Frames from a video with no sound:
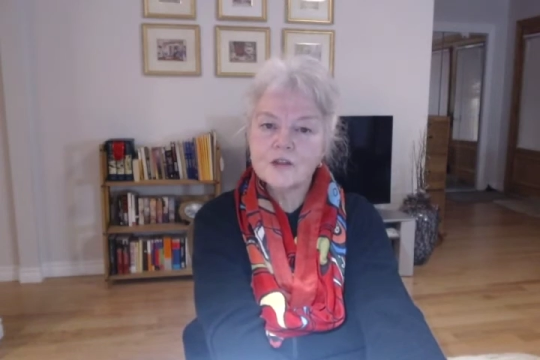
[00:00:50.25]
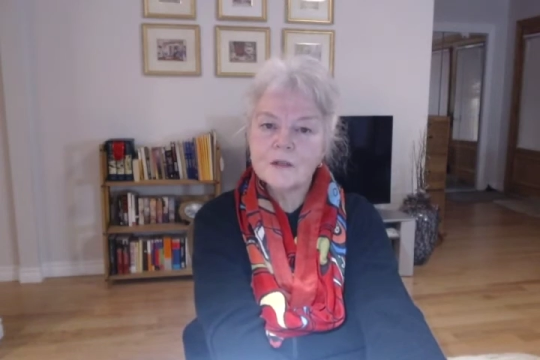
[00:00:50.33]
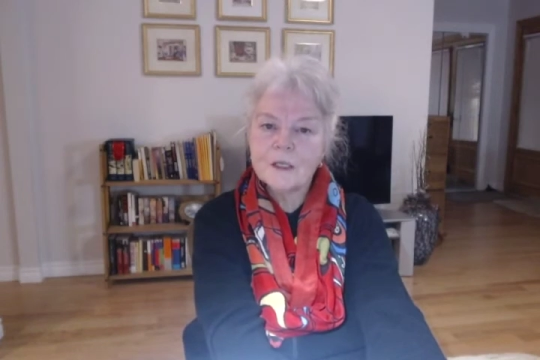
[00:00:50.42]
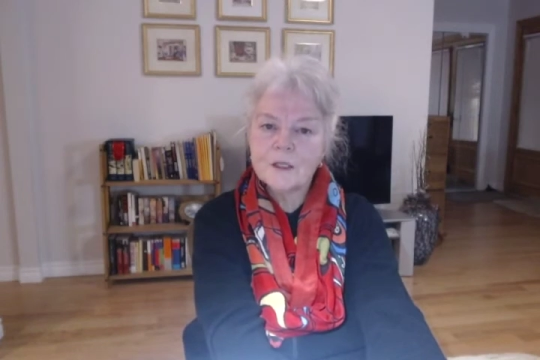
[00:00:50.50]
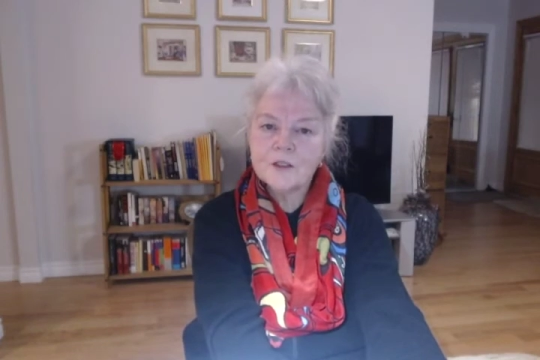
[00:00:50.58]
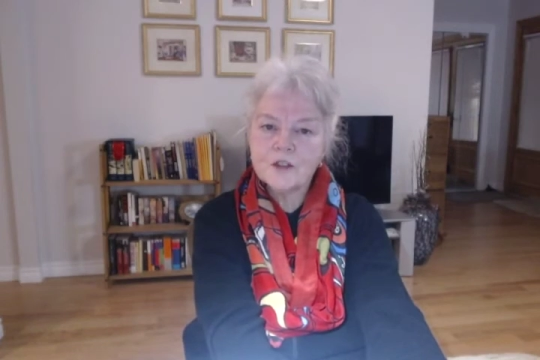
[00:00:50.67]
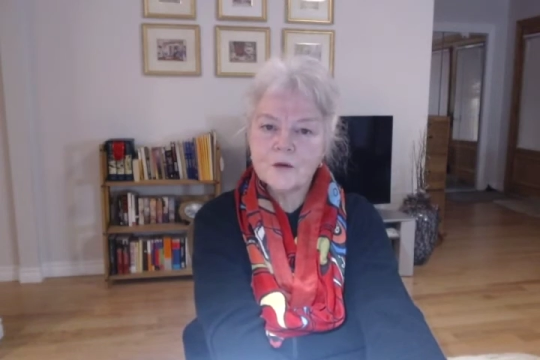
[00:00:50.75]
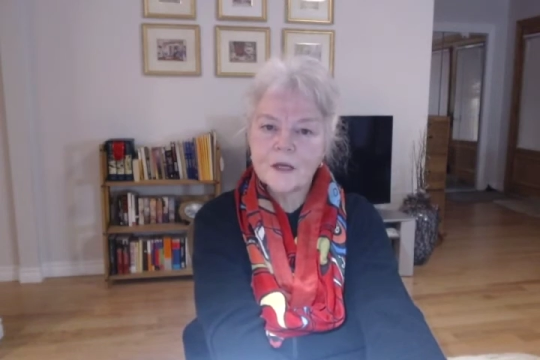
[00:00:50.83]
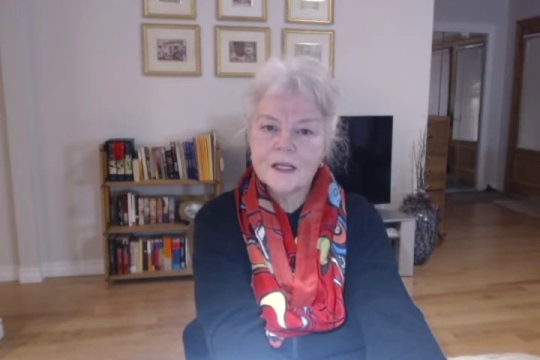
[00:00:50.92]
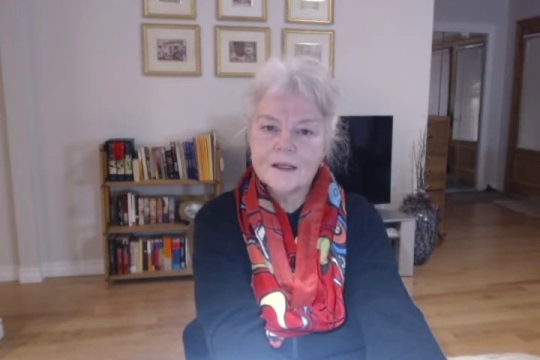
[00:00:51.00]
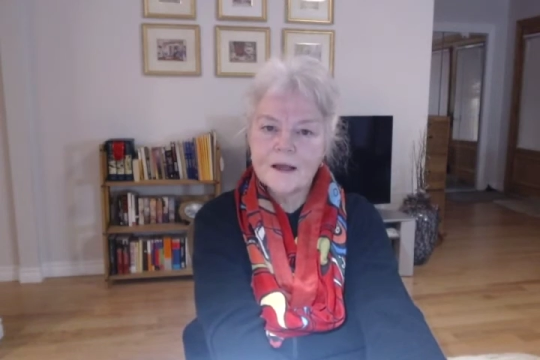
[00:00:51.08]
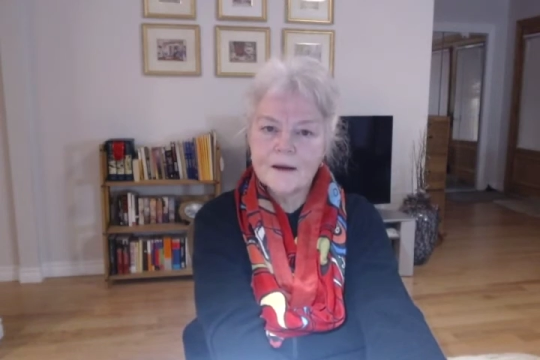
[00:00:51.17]
to
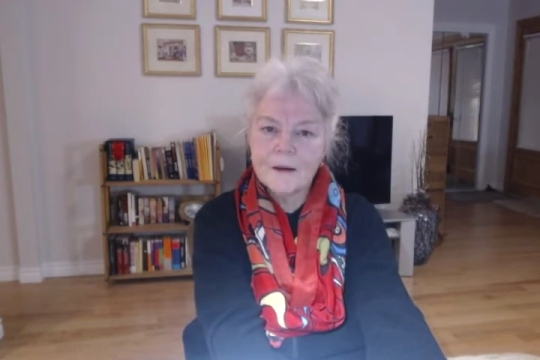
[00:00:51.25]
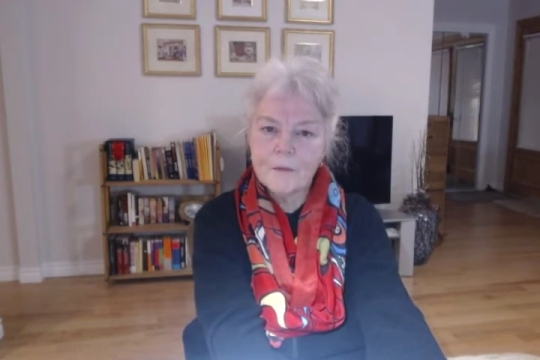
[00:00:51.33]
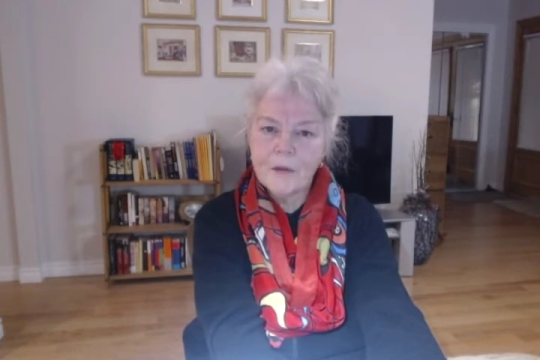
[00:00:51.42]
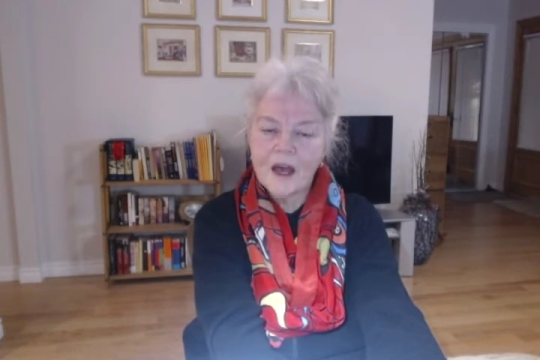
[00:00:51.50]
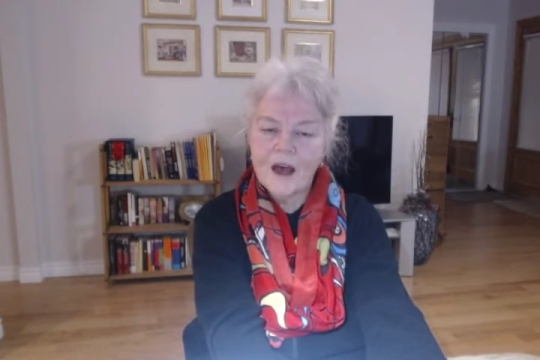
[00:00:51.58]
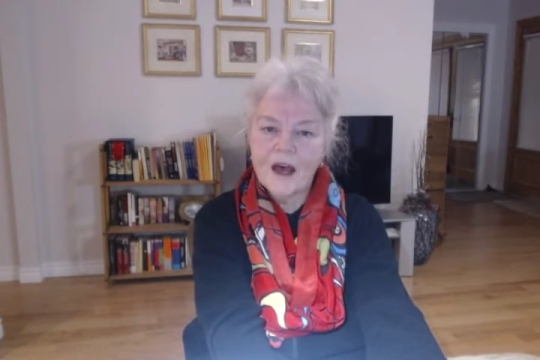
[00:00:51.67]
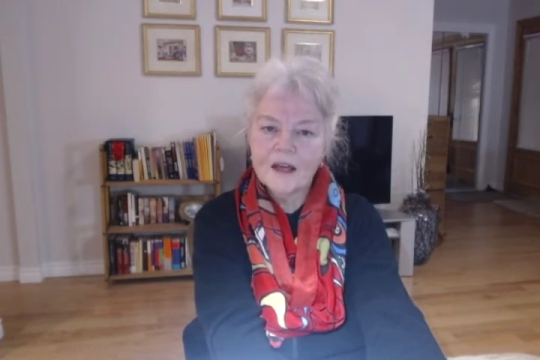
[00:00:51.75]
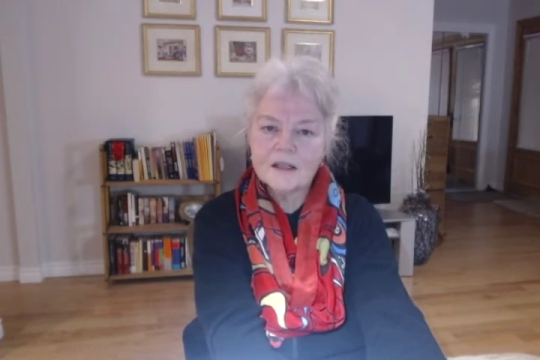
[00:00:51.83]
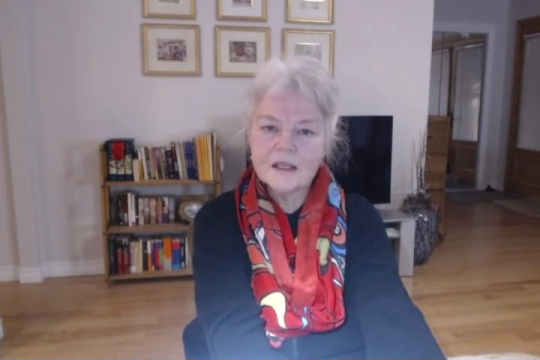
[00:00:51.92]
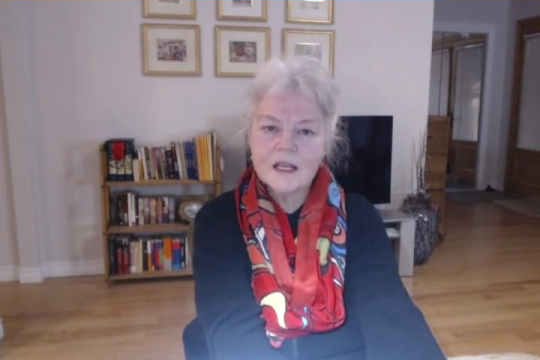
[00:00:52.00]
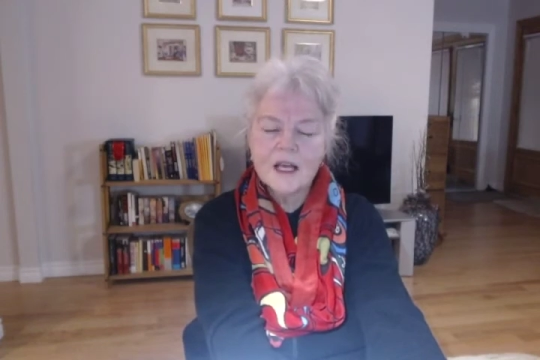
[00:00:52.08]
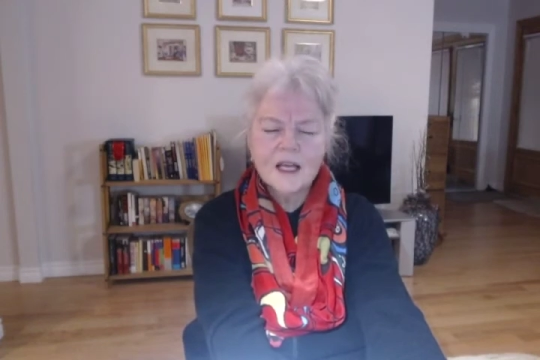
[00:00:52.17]
illustrate that impact,